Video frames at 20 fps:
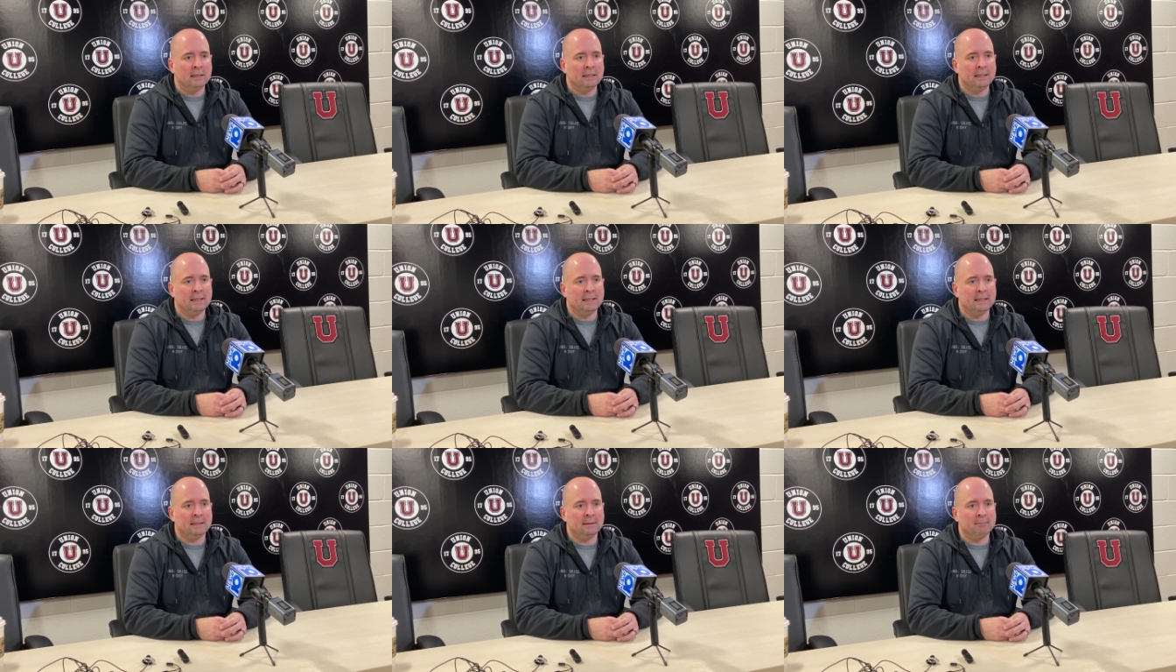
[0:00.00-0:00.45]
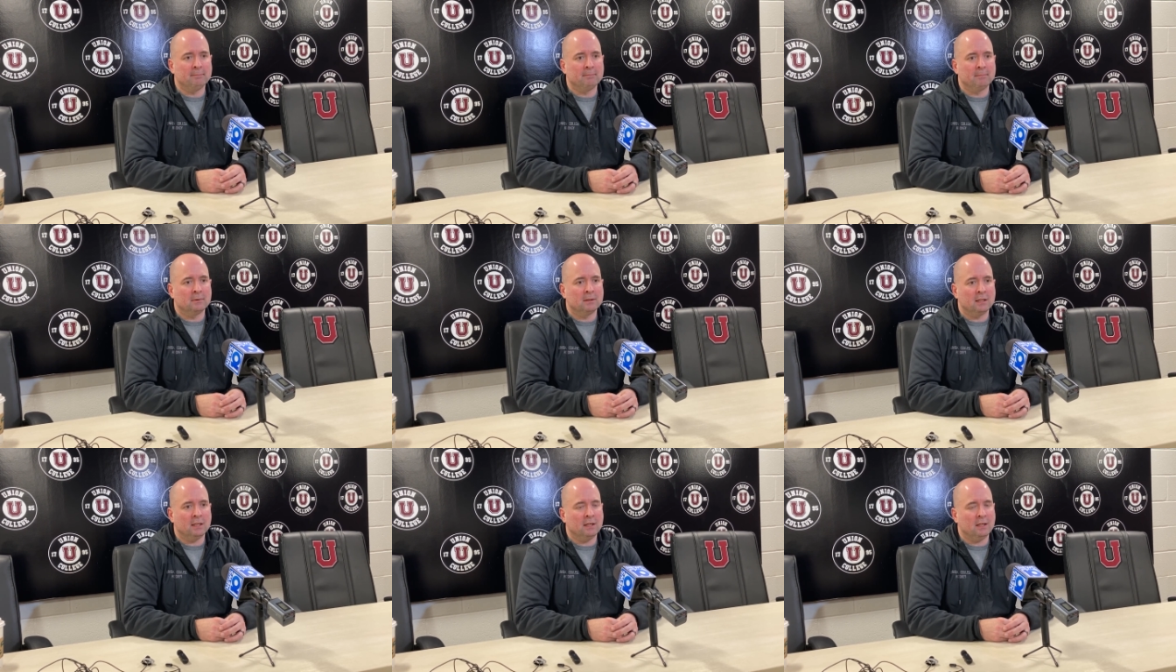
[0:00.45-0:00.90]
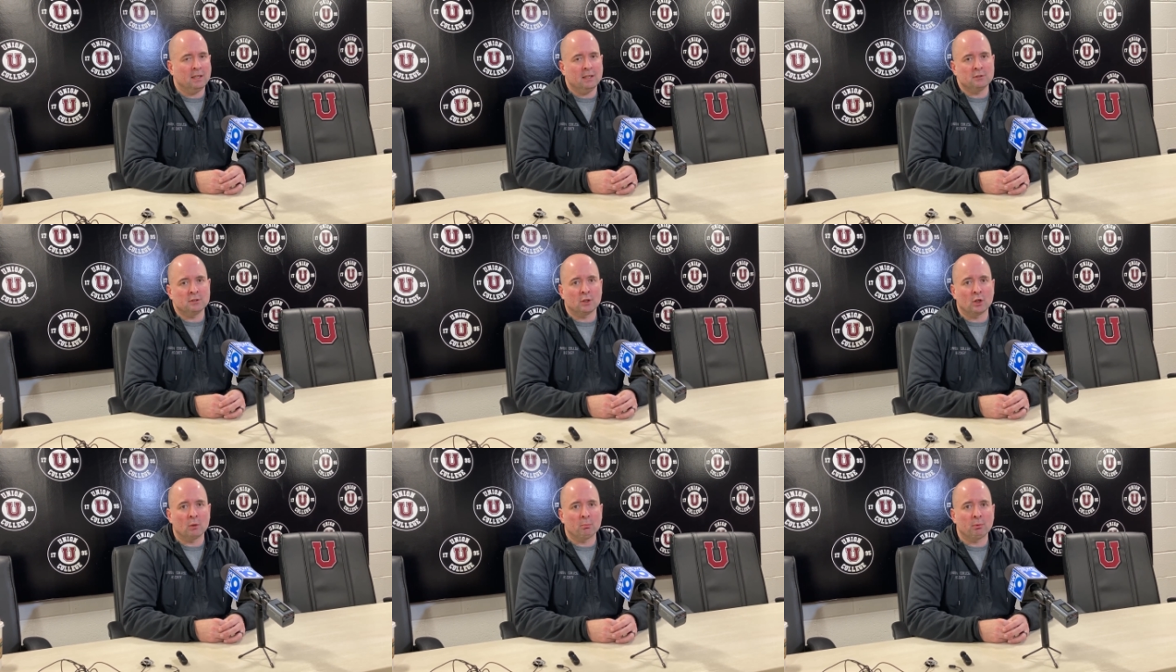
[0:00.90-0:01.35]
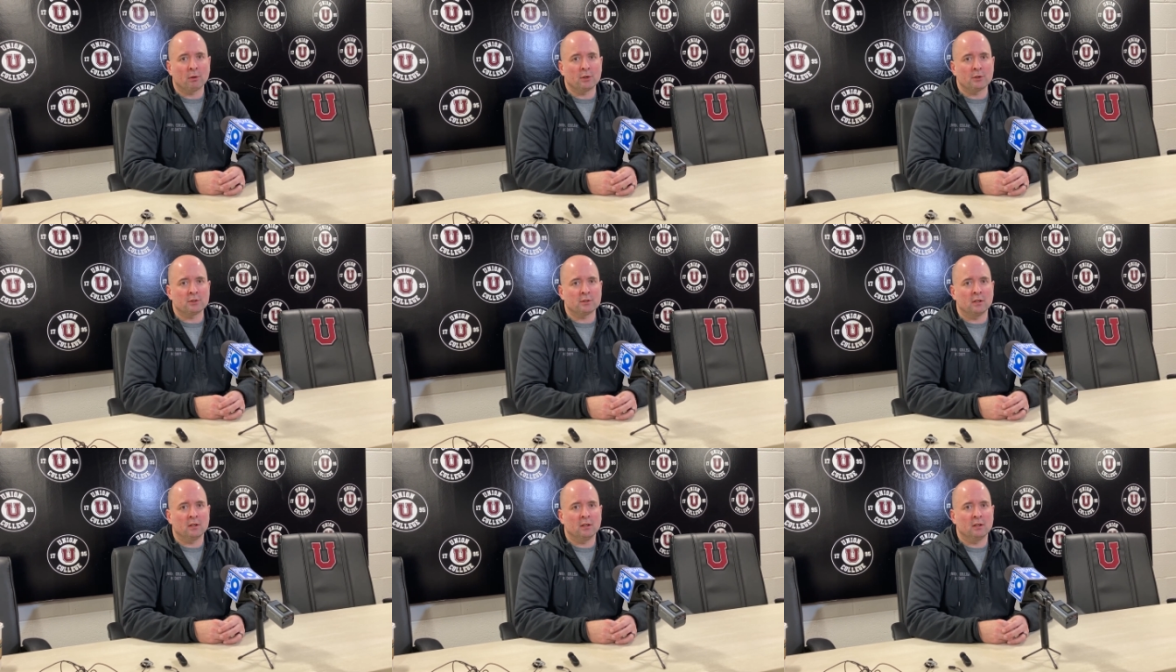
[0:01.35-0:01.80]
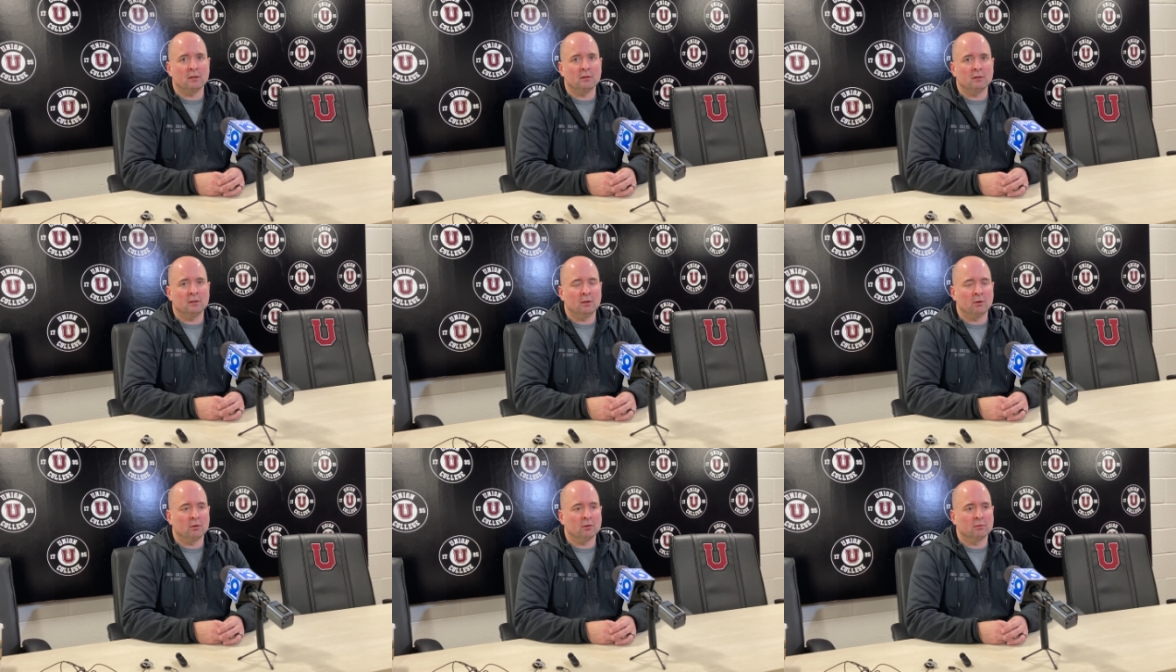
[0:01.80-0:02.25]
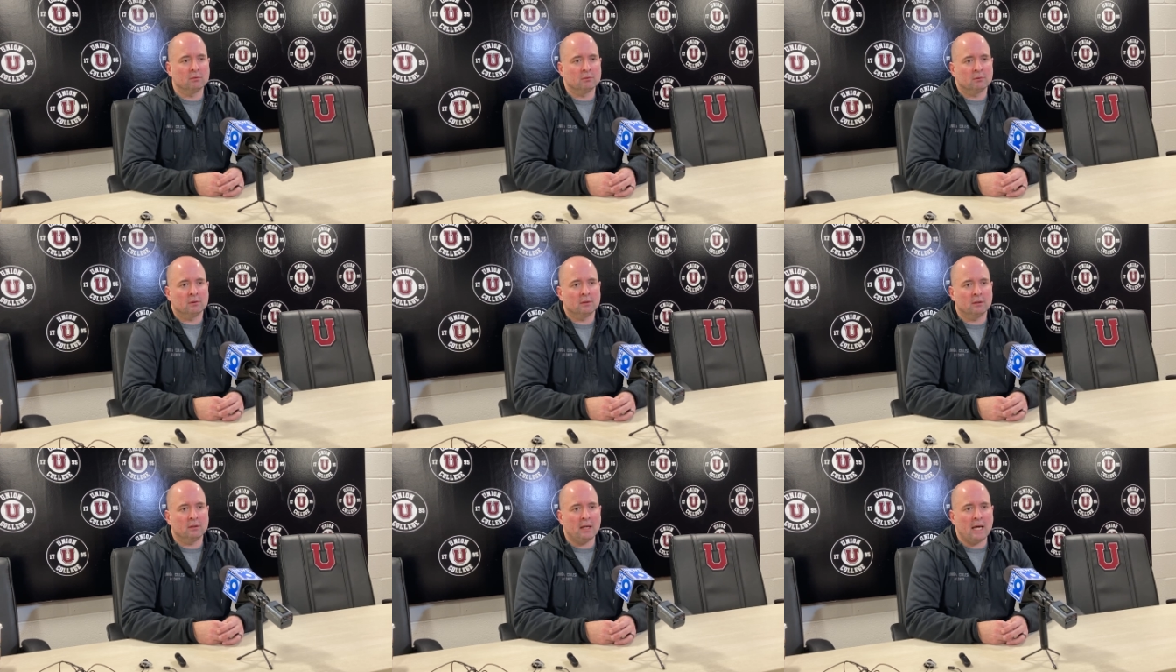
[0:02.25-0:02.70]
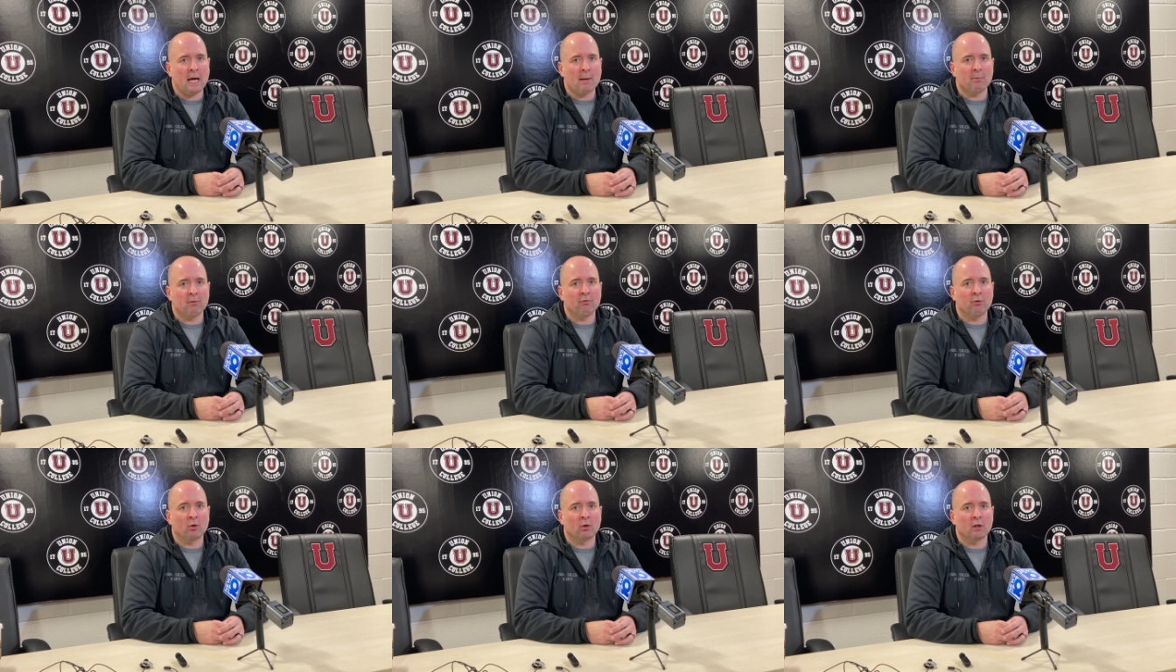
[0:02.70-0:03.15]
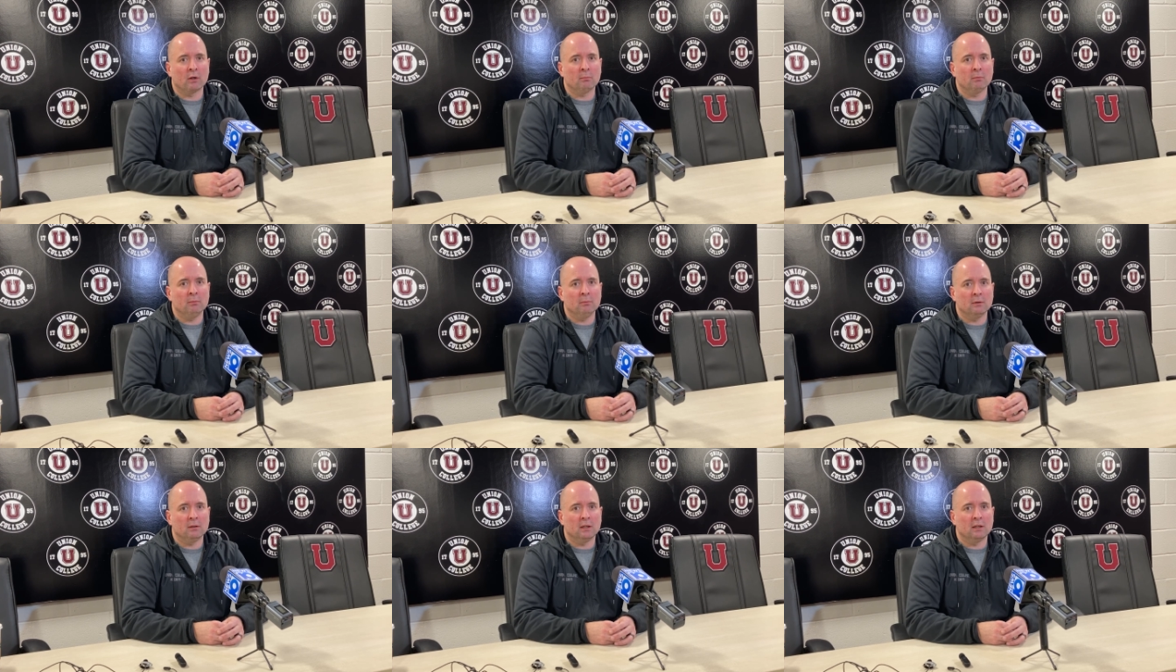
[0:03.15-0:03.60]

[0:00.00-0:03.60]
Um, he, he's a good person, and you know, happy for him.